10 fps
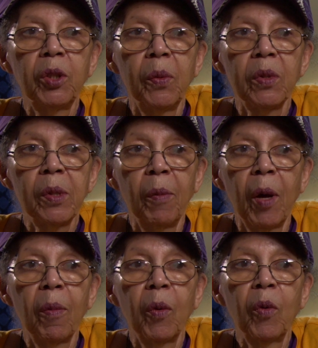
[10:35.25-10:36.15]
She was a
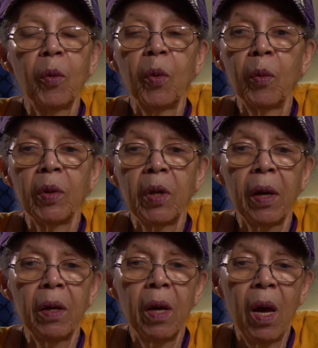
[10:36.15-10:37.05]
member, what we were
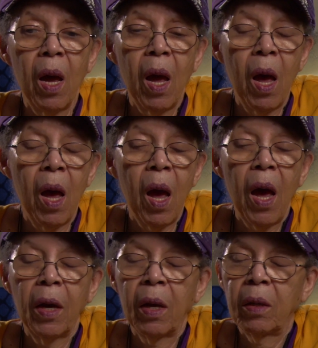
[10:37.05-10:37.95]
like.
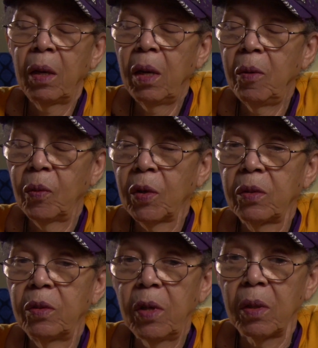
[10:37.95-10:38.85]
And he
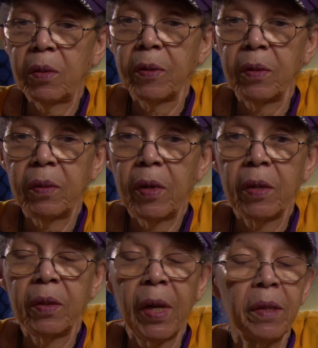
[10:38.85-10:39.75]
was just
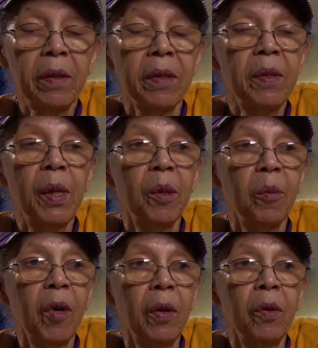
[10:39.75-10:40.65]
as nasty as he
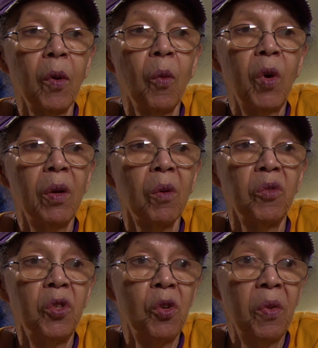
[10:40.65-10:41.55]
could be. You know, we
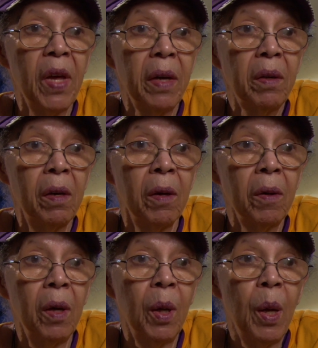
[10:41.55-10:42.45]
don't do that
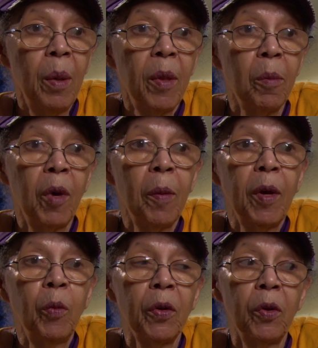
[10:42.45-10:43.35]
here. That may
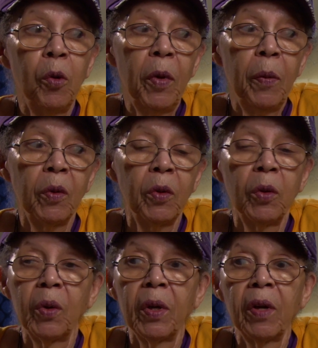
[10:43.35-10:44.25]
be what you people
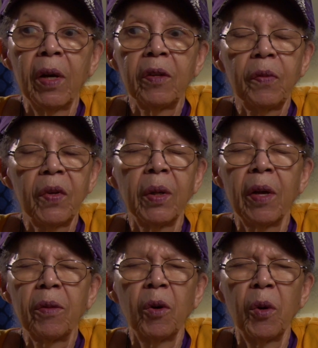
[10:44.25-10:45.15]
do. And
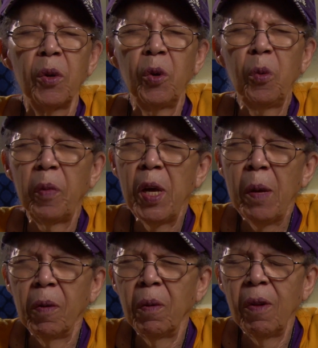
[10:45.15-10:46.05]
I thought, you
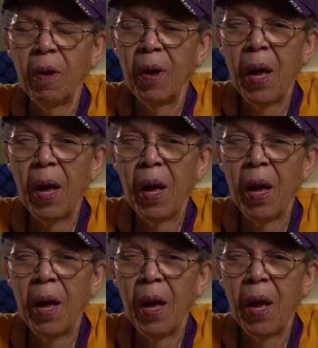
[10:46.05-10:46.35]
people?